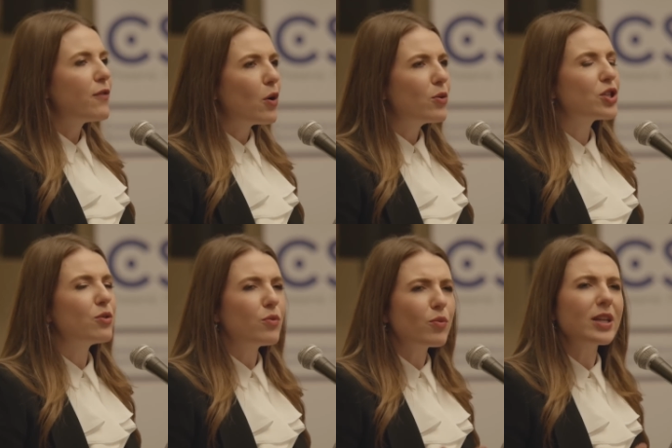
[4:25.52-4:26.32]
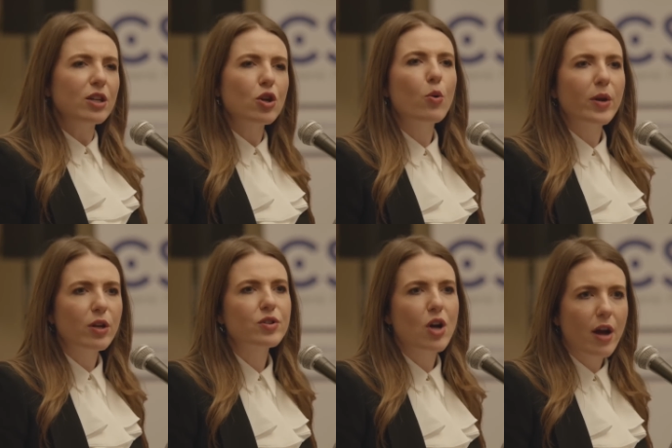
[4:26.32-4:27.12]
folks who really know what you're
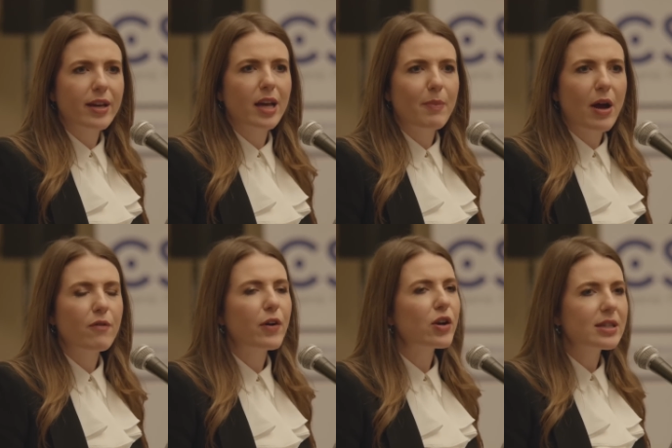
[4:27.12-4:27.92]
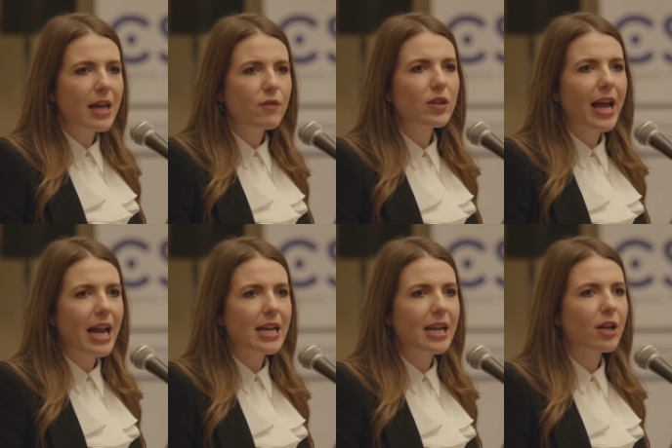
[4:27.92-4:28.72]
talking about, very level
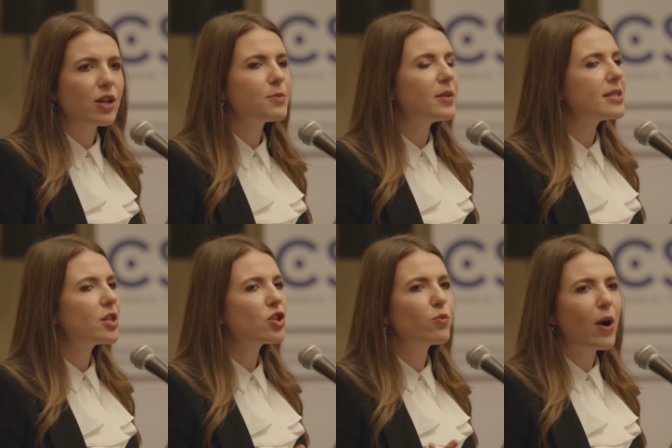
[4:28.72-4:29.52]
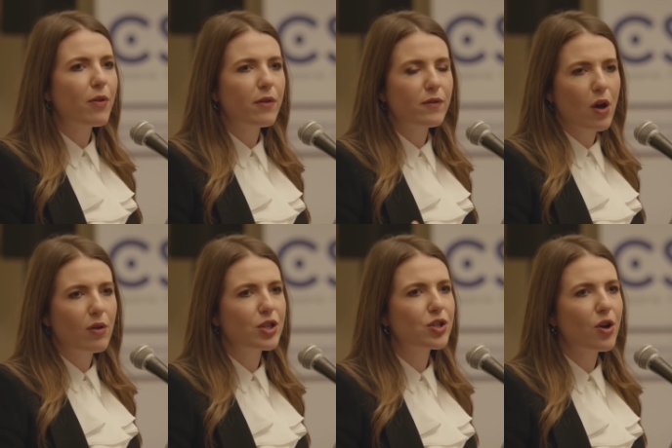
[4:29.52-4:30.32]
headed. And it's been such a wealth of
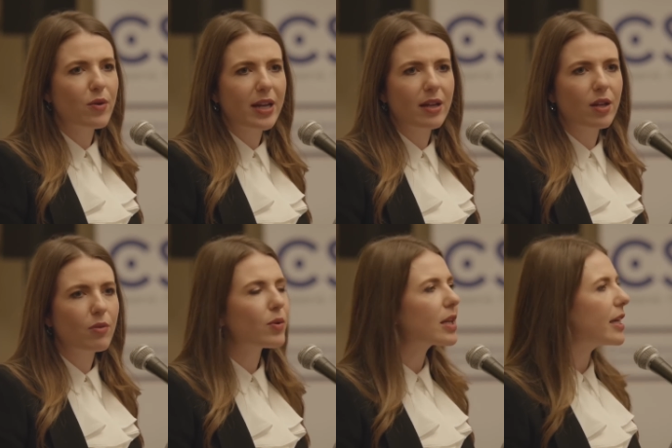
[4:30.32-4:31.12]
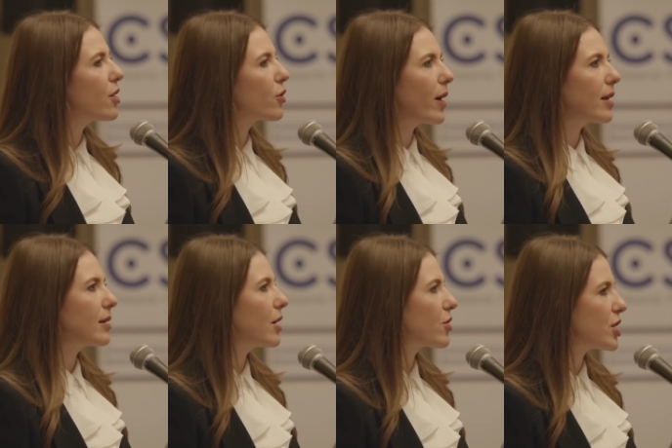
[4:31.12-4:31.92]
knowledge, Tony. You're really under great
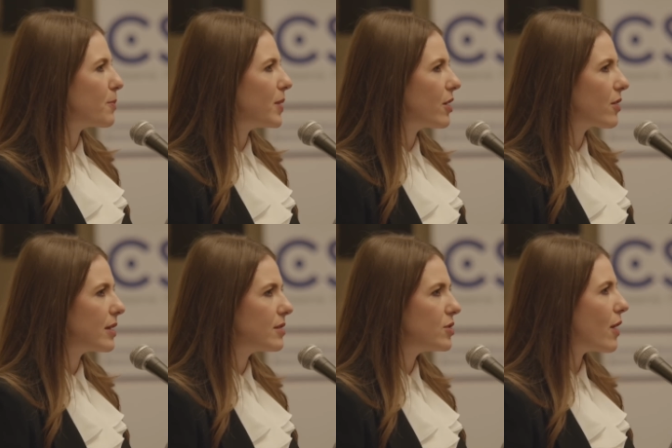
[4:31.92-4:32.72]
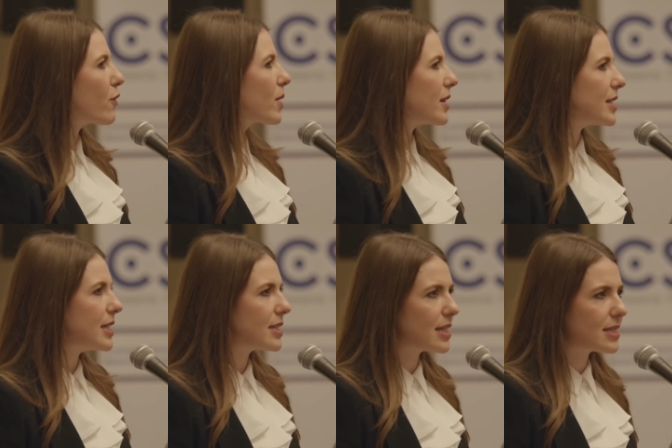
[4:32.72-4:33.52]
leadership here to everyone in the
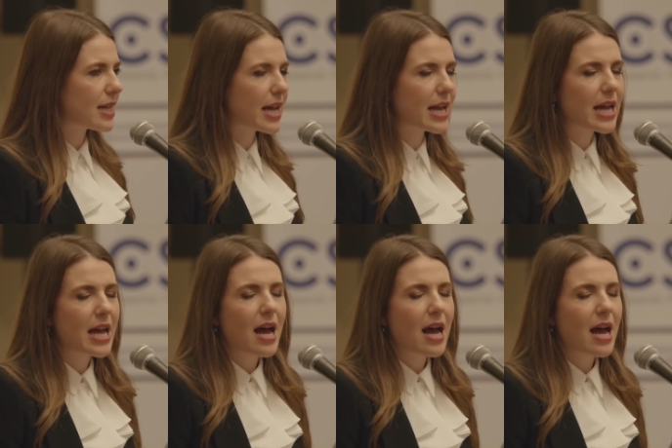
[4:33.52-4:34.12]
CSSA